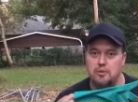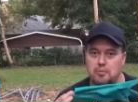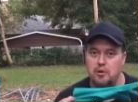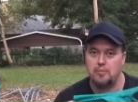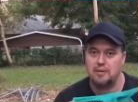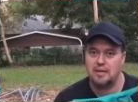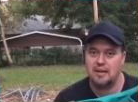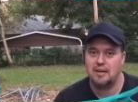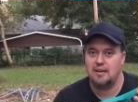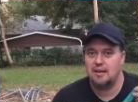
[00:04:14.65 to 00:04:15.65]
or permanent
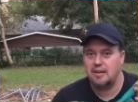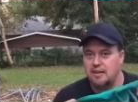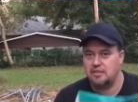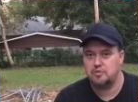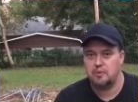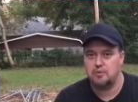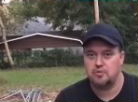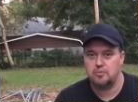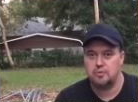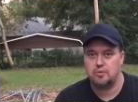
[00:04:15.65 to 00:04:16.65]
kind. I get
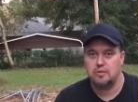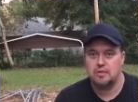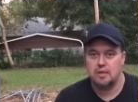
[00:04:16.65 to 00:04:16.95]
disposable.